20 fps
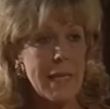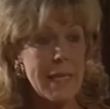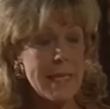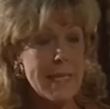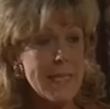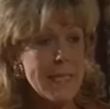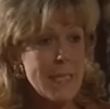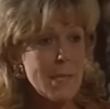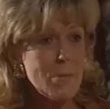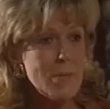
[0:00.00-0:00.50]
Well,
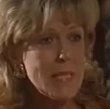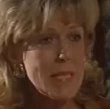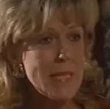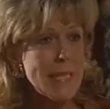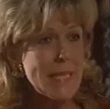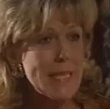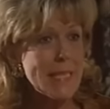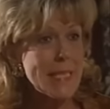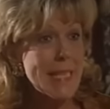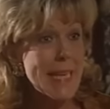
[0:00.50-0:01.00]
at least I was
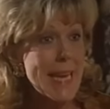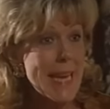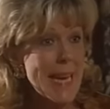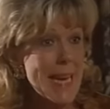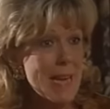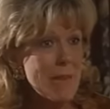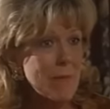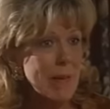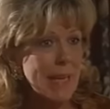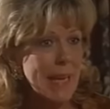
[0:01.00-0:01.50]

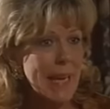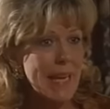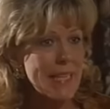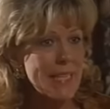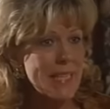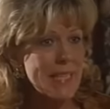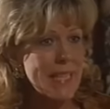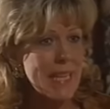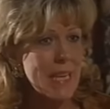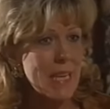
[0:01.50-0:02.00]
16 when I
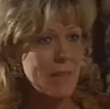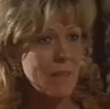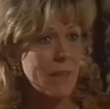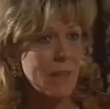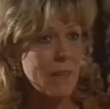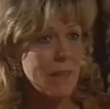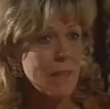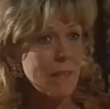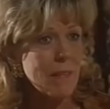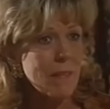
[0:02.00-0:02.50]
had
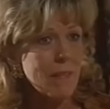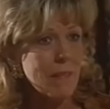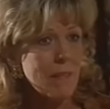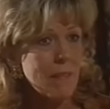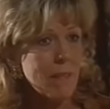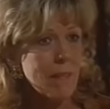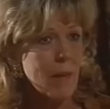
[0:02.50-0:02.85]
Stephen.